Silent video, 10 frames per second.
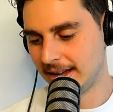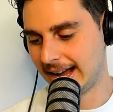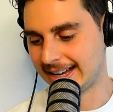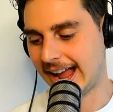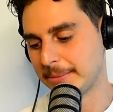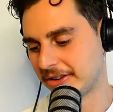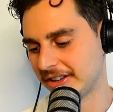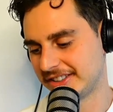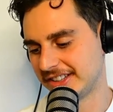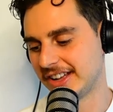came
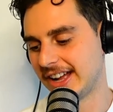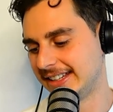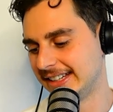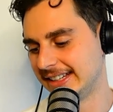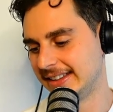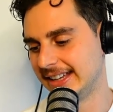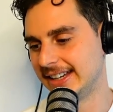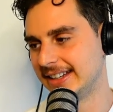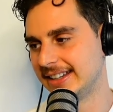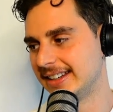across this idea that